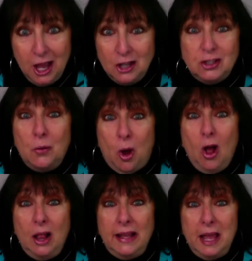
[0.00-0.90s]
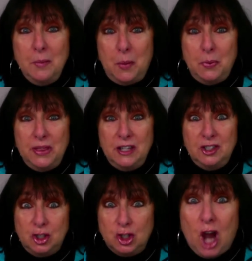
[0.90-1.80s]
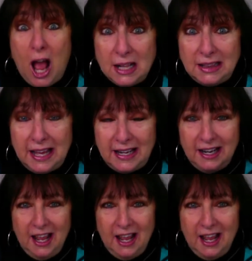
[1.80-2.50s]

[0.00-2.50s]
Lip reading: So all I came up with is chocolate.